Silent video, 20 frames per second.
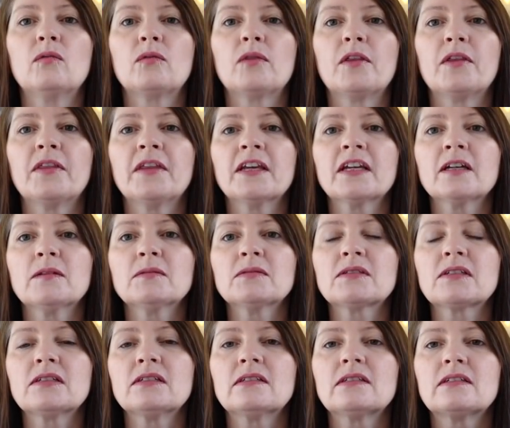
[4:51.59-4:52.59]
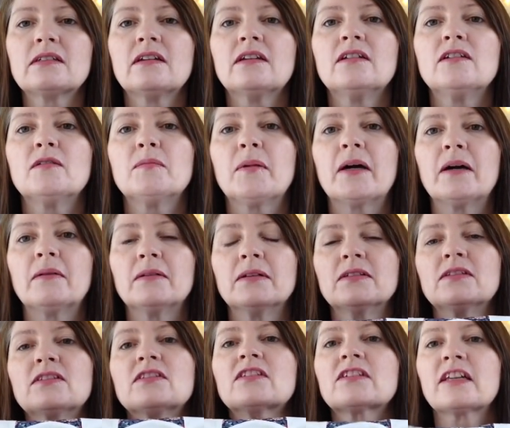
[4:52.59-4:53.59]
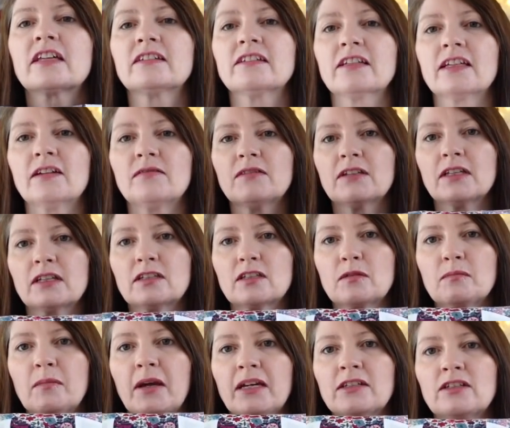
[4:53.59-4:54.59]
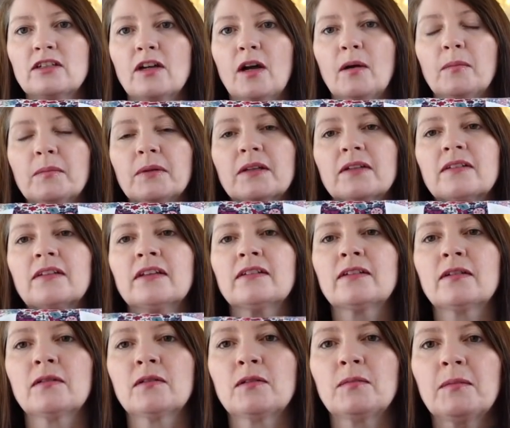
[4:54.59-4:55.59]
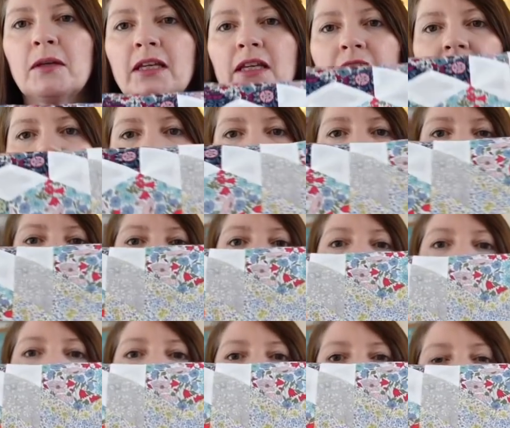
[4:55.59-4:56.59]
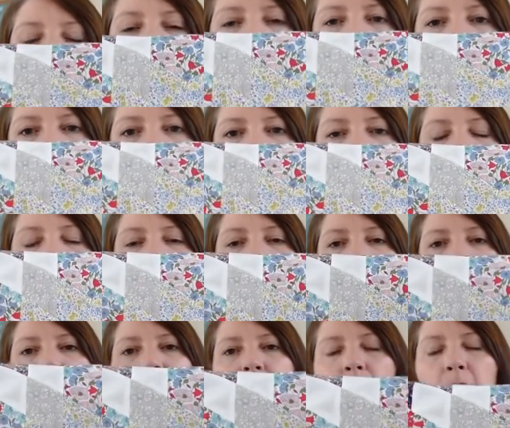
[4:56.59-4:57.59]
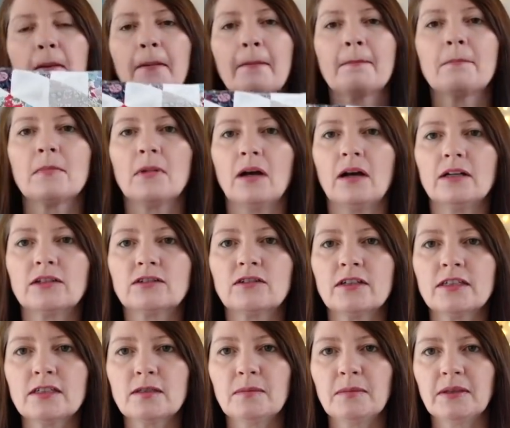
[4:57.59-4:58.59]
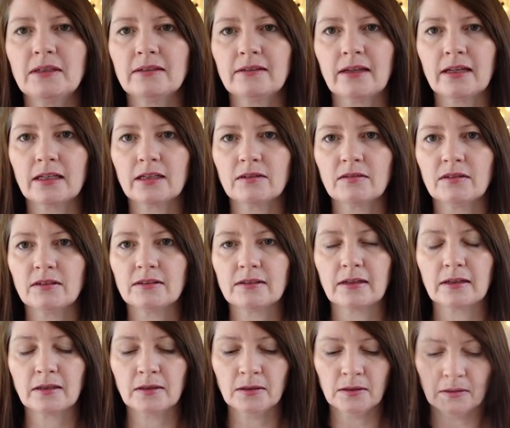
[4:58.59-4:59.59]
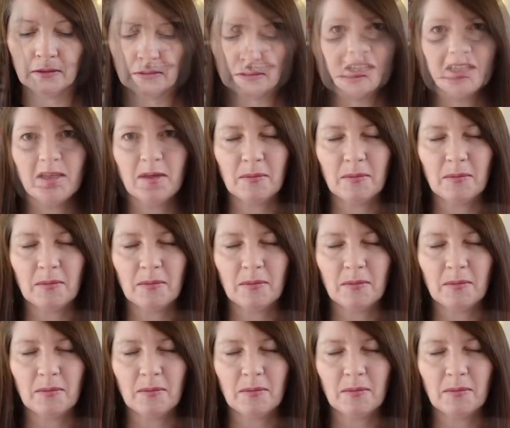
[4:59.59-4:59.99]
The thing I was concerned about is just getting everything to match up, because as I was making the individual hexagons, I tried to be as accurate as I could.